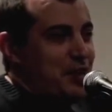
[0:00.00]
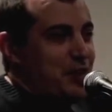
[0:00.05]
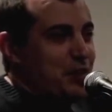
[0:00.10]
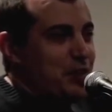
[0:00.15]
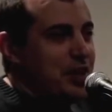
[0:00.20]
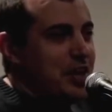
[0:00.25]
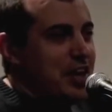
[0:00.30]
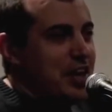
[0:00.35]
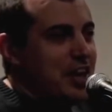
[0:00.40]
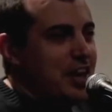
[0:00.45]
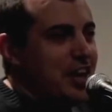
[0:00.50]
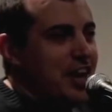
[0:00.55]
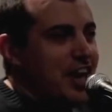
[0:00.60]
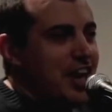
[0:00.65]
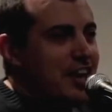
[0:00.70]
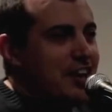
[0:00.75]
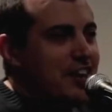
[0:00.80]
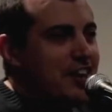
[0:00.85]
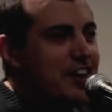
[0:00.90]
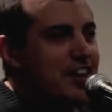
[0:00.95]
We got a
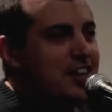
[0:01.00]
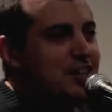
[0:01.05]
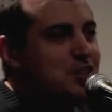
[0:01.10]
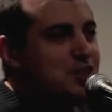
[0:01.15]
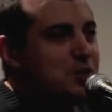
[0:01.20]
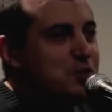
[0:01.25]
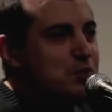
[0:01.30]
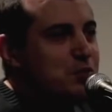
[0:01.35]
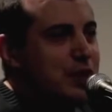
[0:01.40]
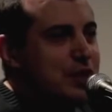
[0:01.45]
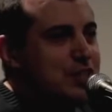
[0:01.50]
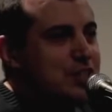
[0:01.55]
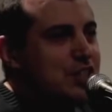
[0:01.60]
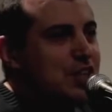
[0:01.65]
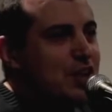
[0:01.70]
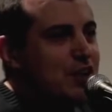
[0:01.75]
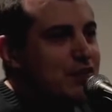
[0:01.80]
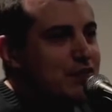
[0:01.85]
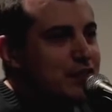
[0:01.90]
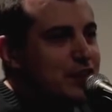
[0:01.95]
lot of this,
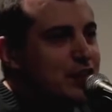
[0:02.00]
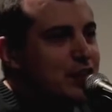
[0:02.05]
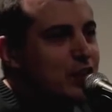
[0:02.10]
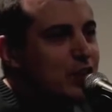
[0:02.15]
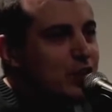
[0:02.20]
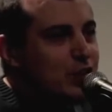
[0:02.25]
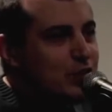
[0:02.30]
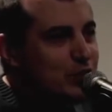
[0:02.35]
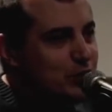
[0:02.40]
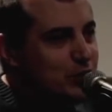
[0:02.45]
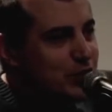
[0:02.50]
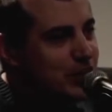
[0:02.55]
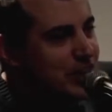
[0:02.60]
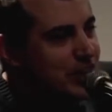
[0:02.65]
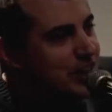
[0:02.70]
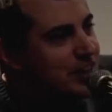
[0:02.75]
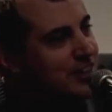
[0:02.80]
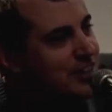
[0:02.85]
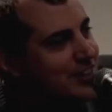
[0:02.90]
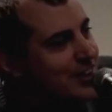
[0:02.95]
myself
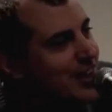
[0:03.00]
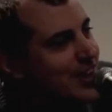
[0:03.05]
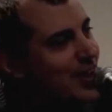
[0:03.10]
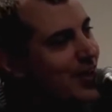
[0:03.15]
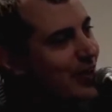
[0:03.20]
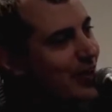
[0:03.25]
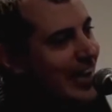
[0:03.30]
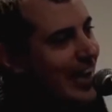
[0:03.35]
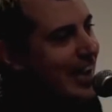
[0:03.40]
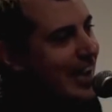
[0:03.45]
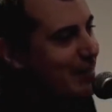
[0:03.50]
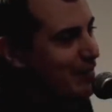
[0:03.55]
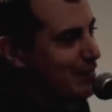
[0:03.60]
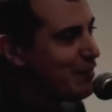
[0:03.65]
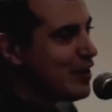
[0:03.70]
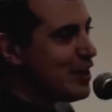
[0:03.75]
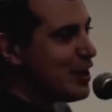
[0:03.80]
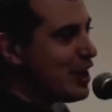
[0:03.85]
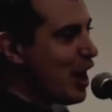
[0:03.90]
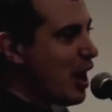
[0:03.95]
included. Okay,
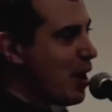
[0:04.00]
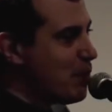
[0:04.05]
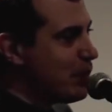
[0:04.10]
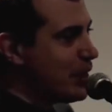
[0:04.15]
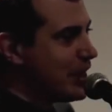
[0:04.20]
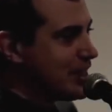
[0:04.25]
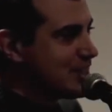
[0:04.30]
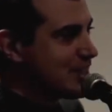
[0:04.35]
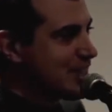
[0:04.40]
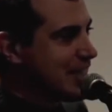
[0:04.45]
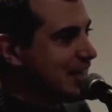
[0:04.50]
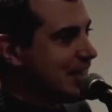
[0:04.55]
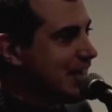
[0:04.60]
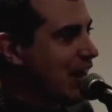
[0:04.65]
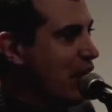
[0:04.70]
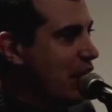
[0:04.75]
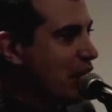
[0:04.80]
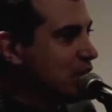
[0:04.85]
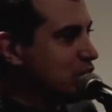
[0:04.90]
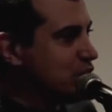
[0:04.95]
very complex
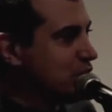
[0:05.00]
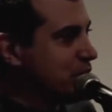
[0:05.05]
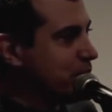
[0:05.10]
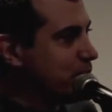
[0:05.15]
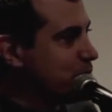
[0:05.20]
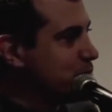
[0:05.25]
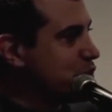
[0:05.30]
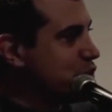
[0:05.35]
technology.